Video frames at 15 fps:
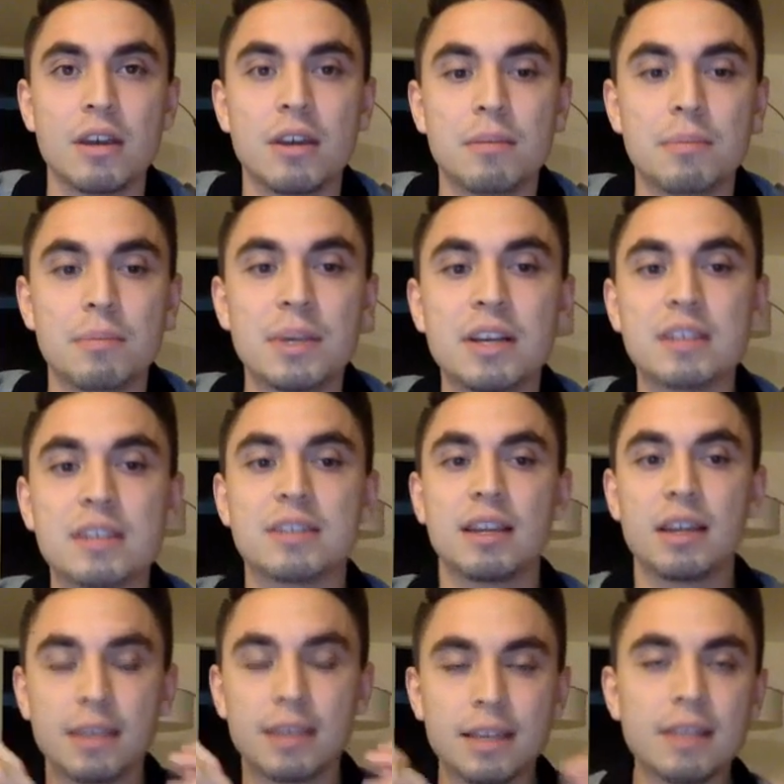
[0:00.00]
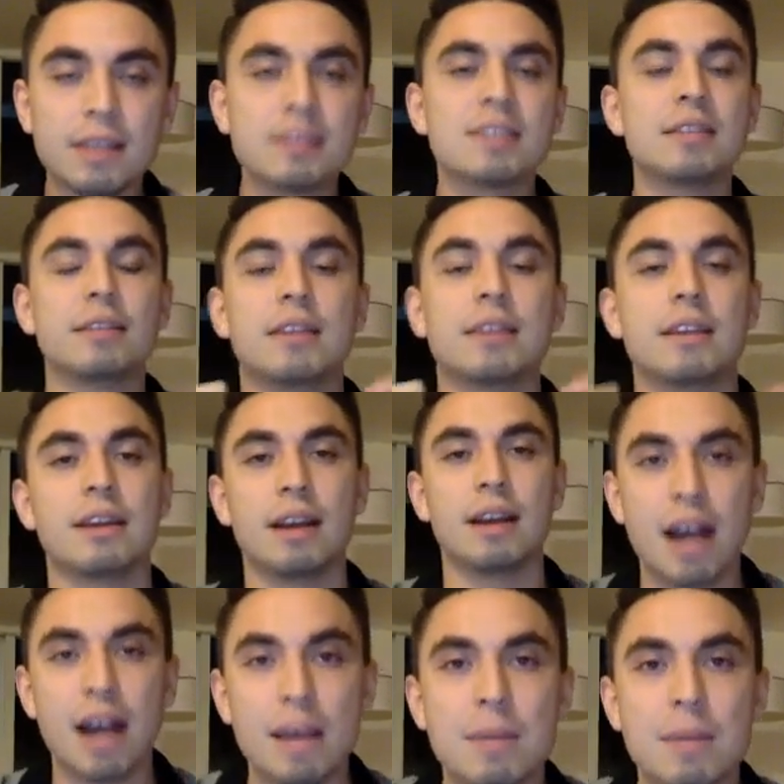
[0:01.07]
Because instantly,
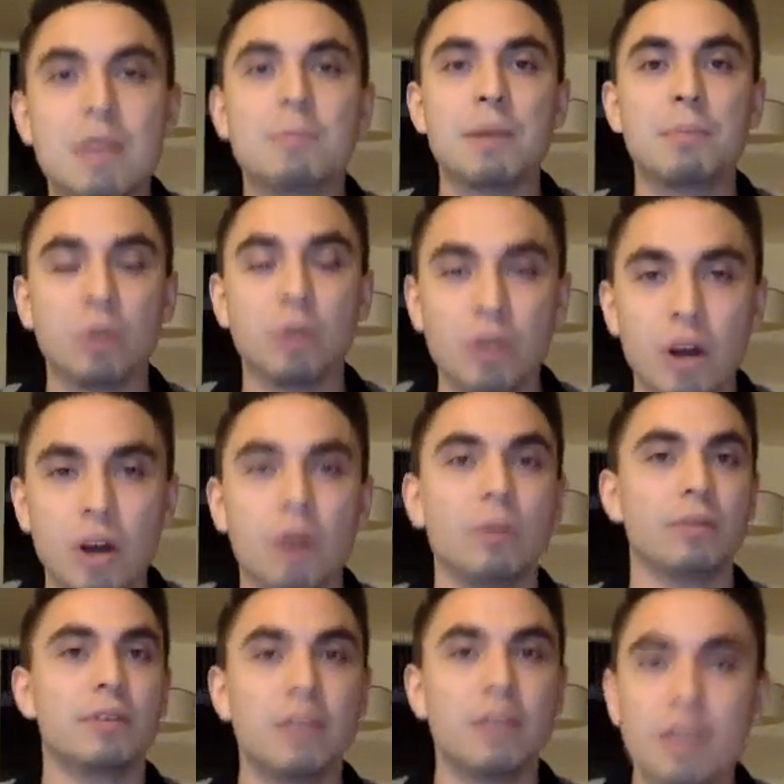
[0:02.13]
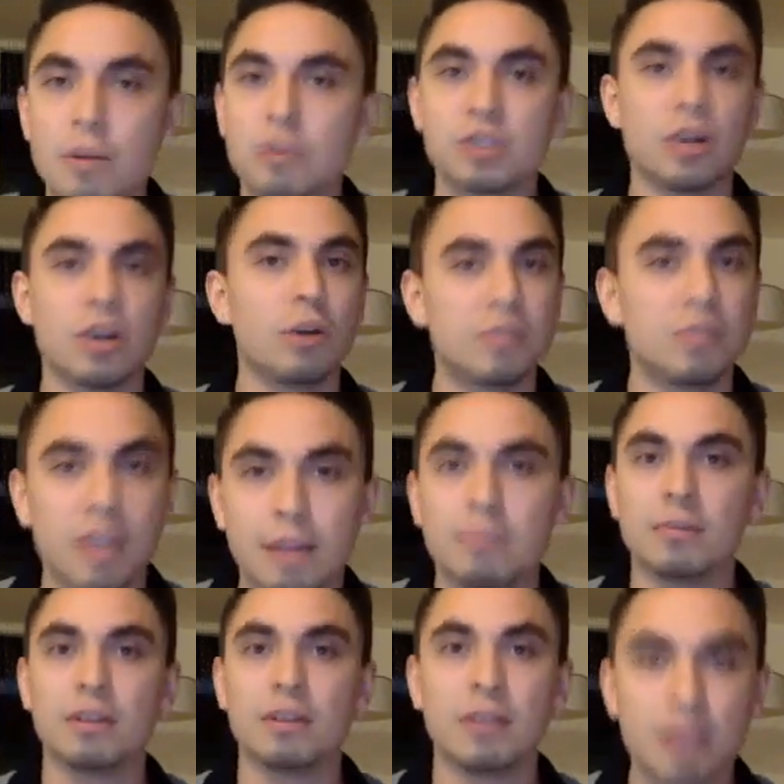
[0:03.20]
I made people go. It was go time.
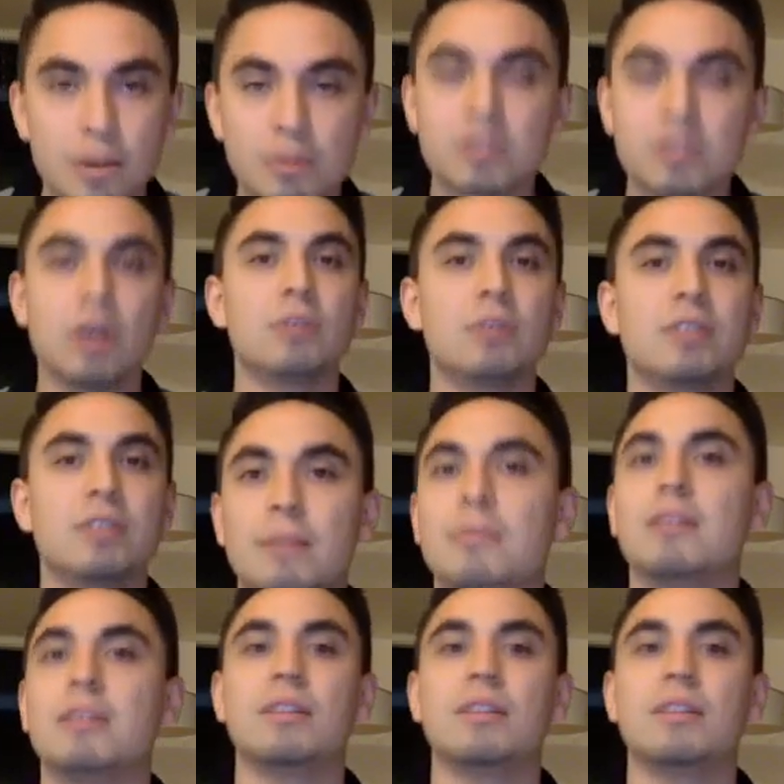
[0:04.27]
It was go time.